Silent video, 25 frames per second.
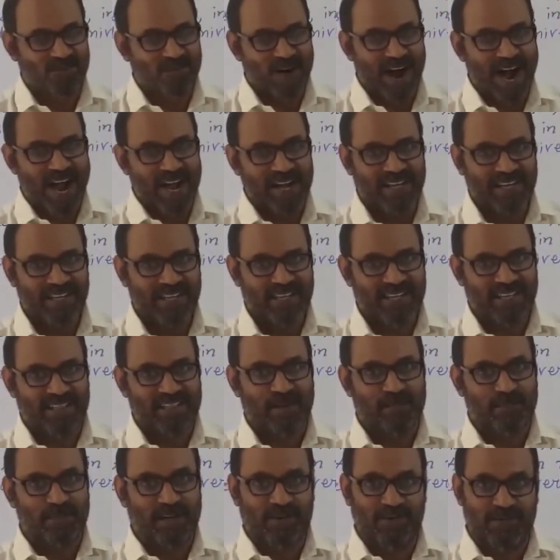Fine. In
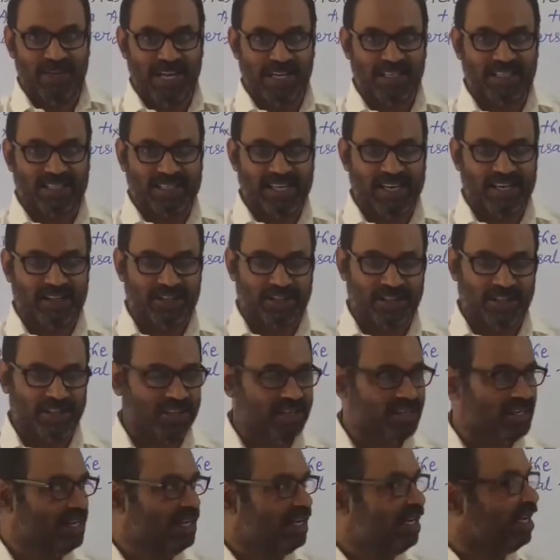the previous
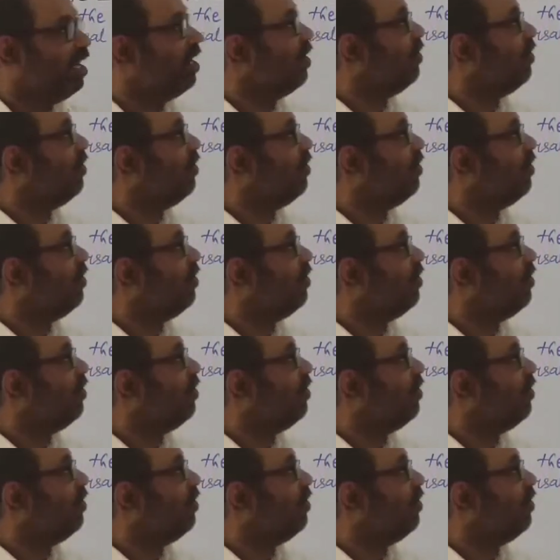session,